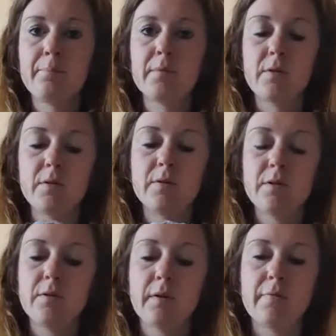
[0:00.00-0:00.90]
So I just do
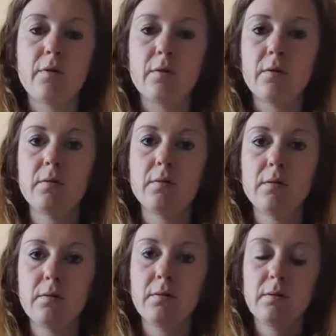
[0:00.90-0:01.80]
that for all
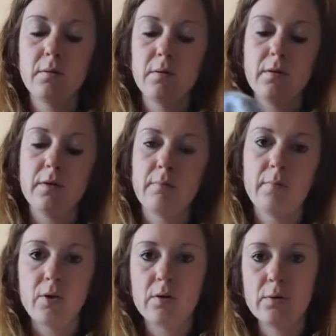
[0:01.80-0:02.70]
my
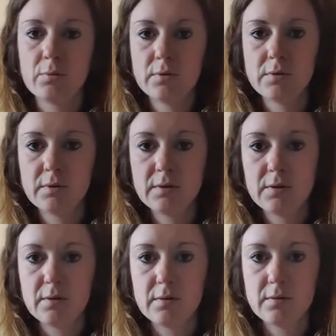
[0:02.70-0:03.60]
all-in-ones.
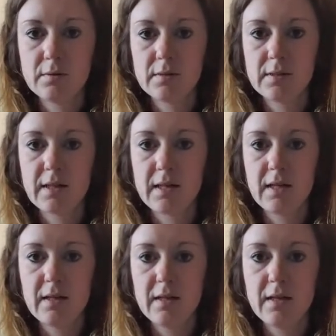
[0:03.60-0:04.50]
It's like
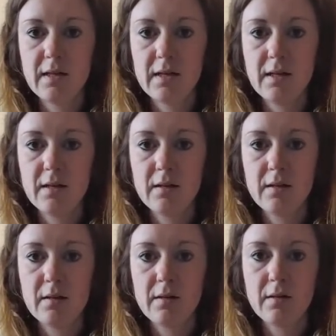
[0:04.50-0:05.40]
in there,
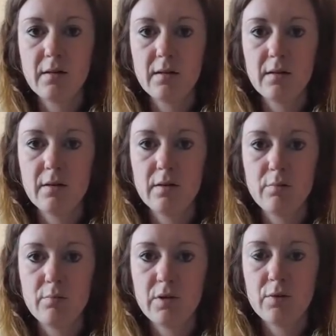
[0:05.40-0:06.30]

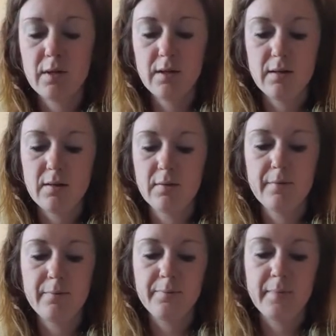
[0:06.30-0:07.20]
in between,
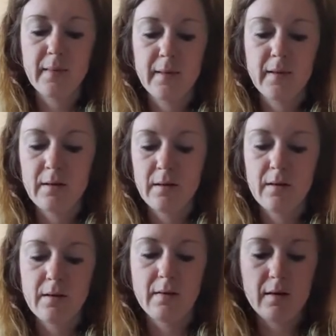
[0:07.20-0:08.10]

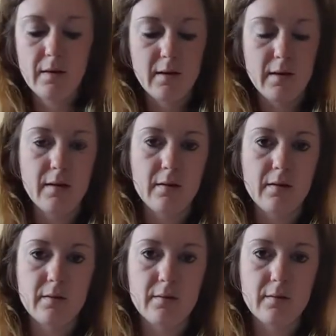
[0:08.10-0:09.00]
and then I
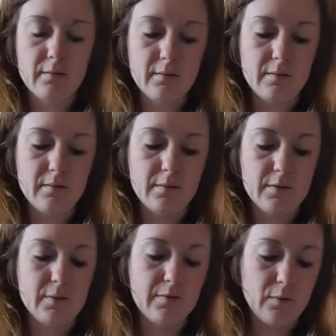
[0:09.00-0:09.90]

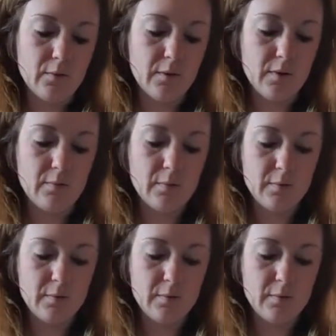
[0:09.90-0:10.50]
just fold them,